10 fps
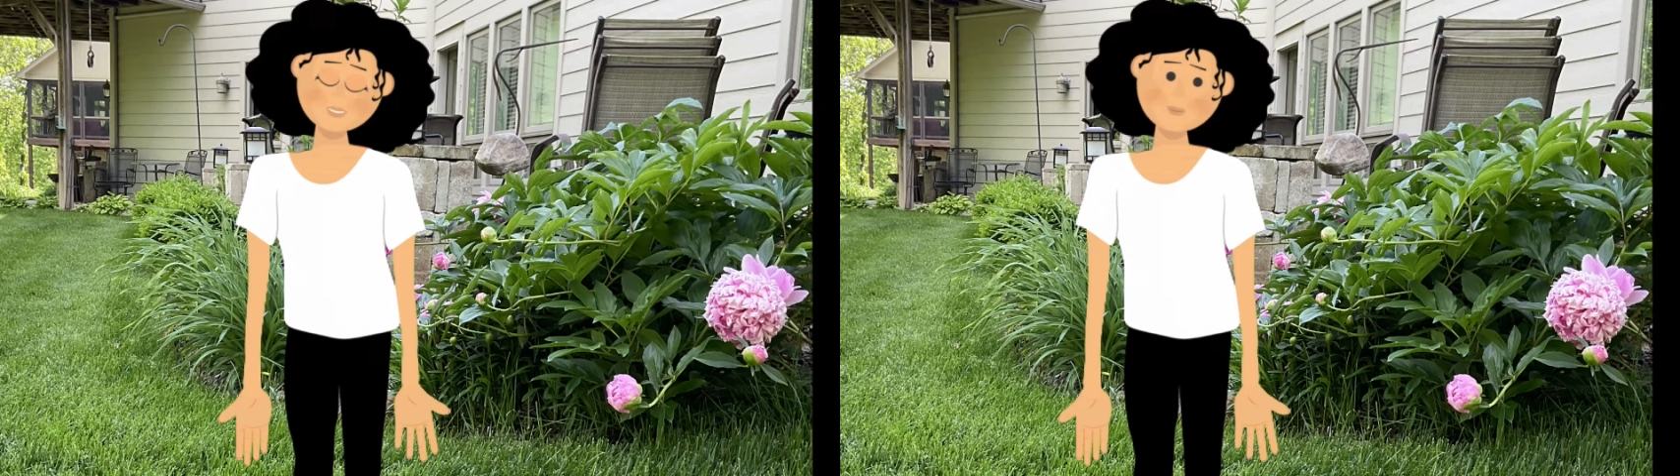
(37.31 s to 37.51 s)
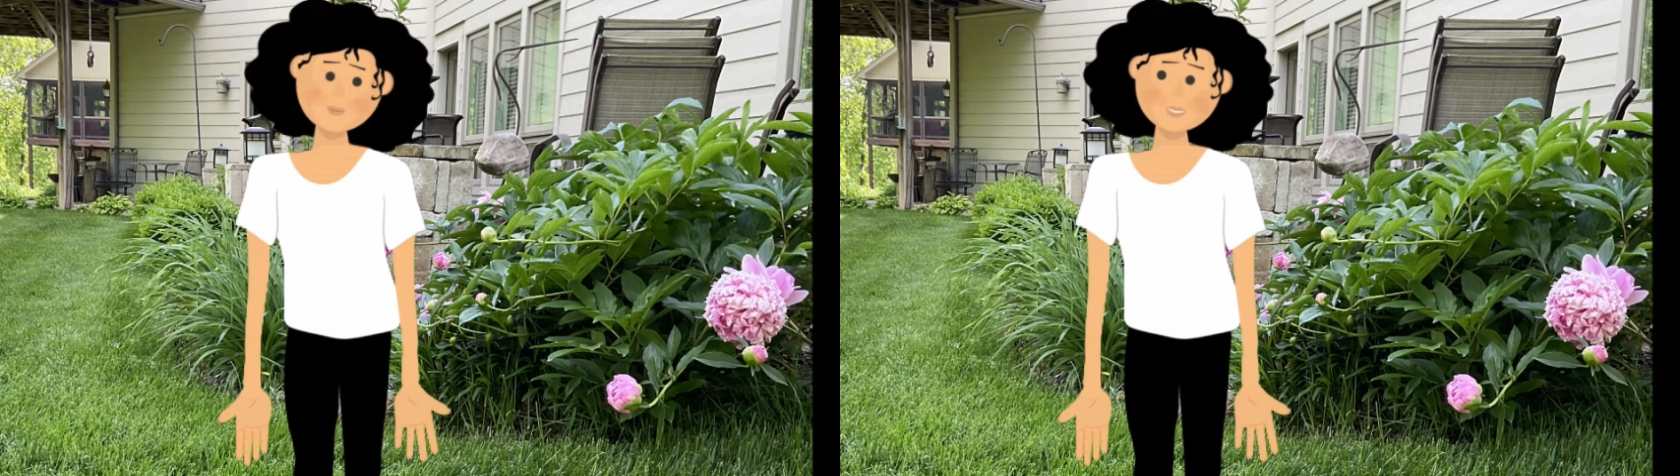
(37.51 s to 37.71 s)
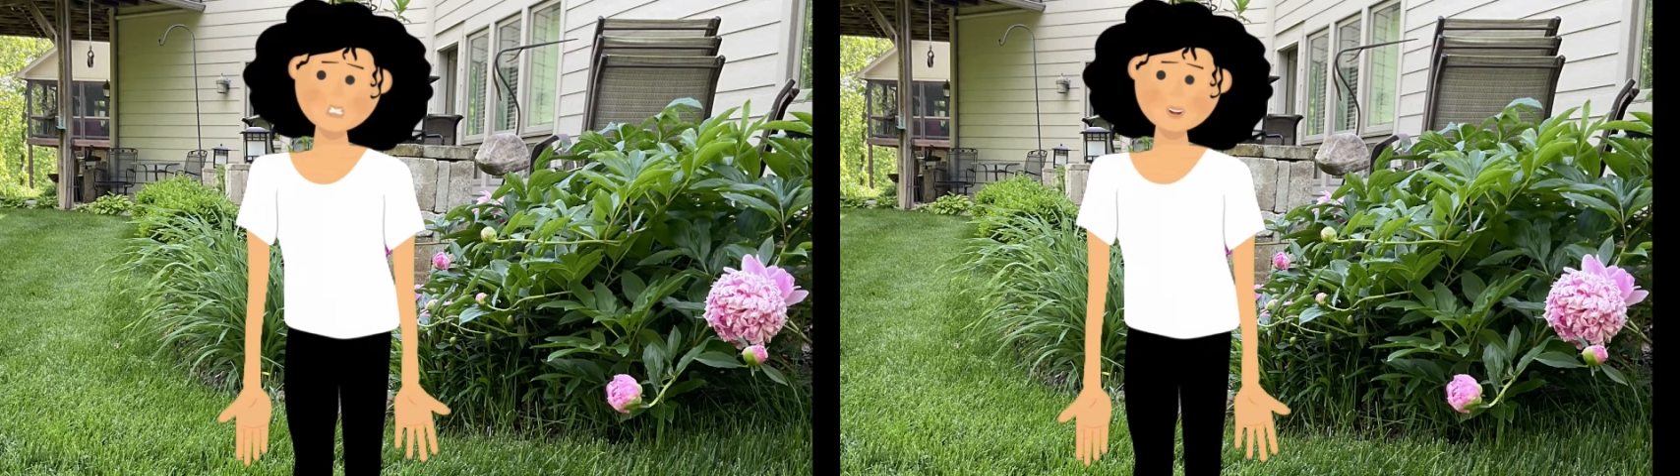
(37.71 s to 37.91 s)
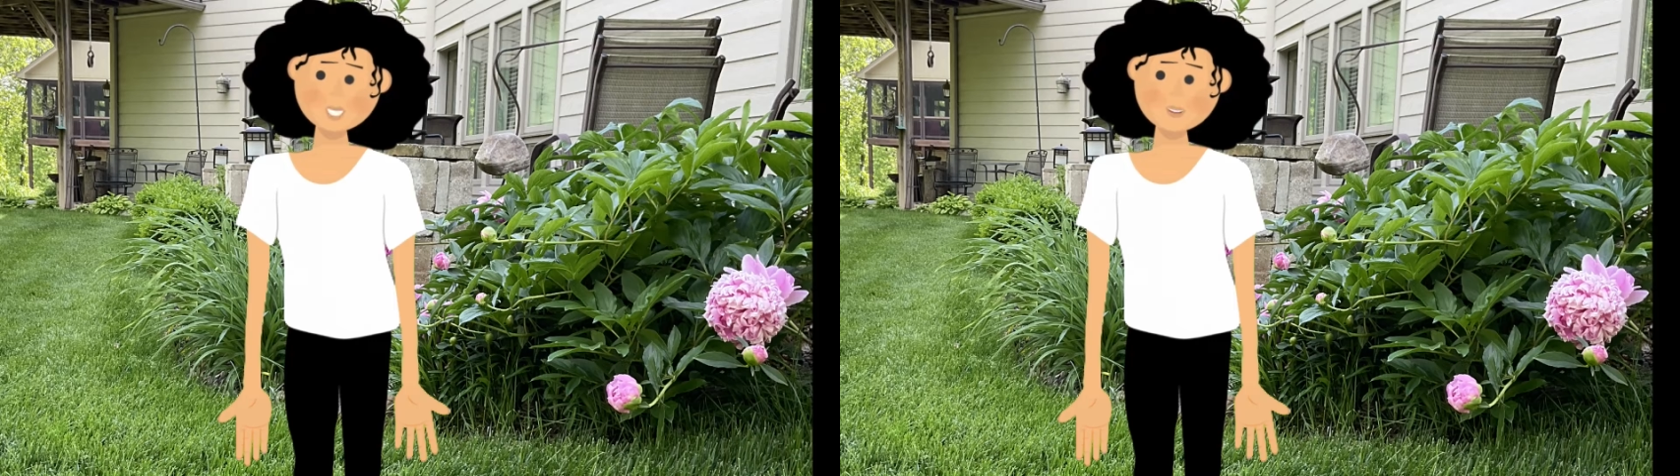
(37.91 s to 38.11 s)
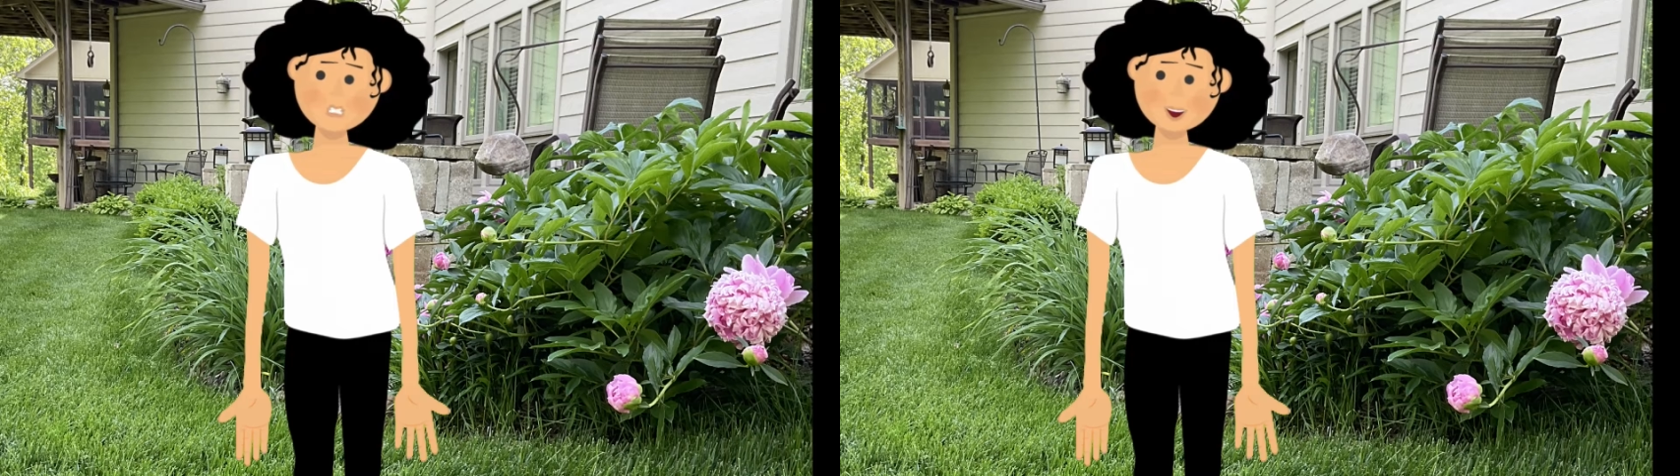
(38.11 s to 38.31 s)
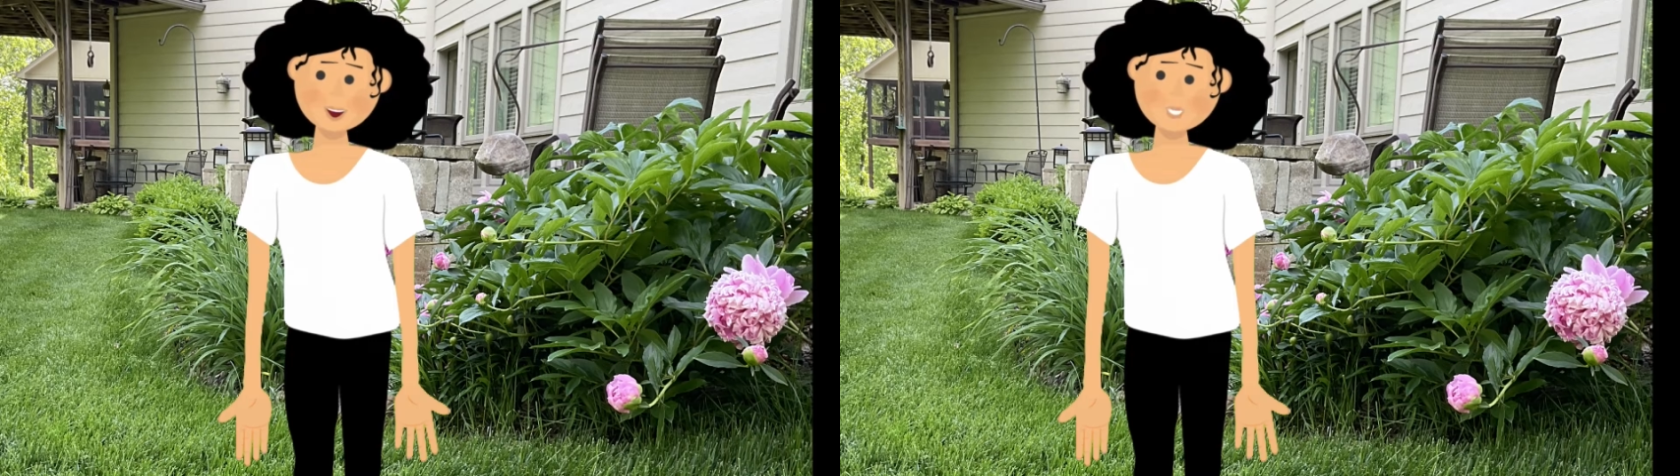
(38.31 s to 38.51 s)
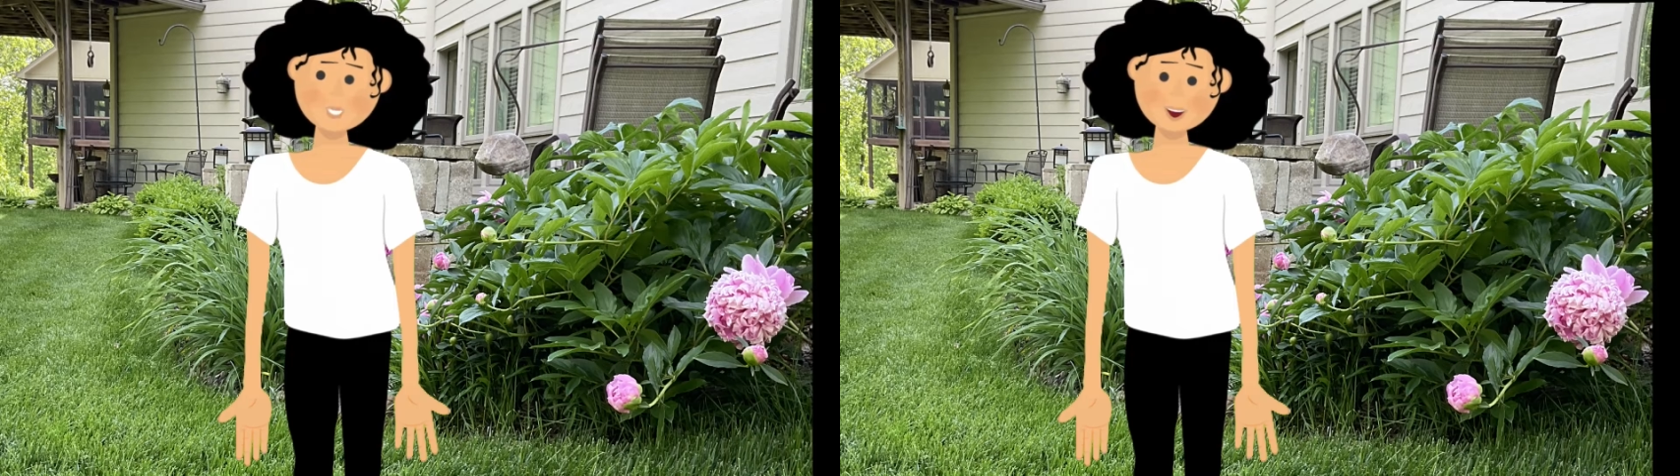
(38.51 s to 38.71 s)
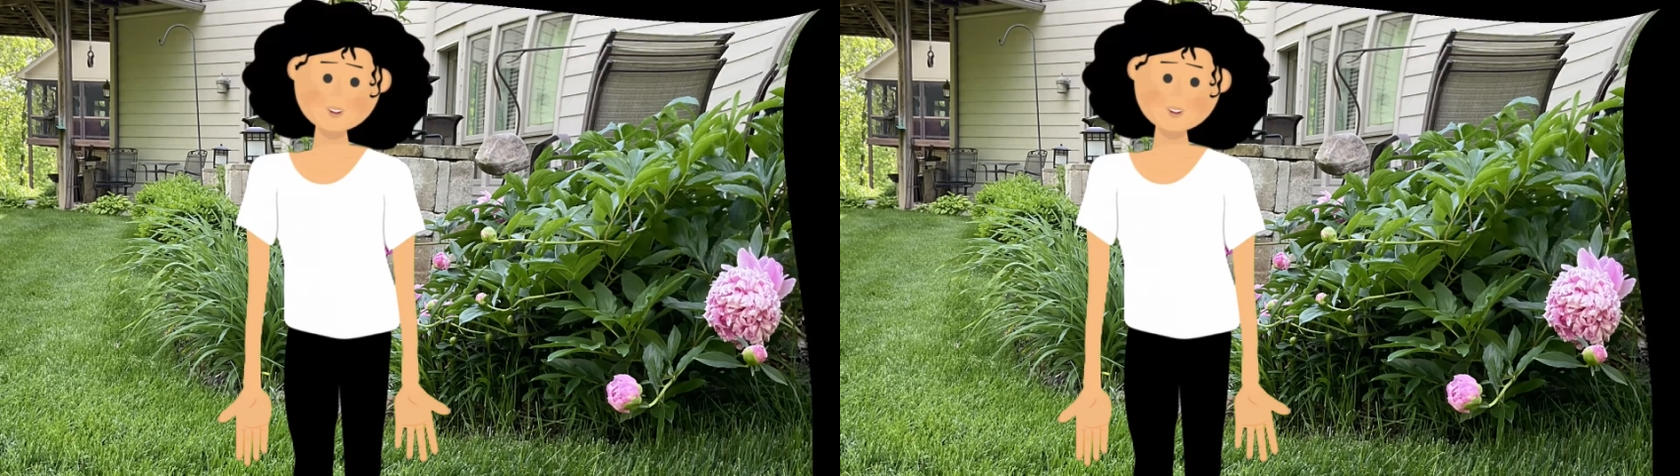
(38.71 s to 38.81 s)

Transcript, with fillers: from my friend Neera. She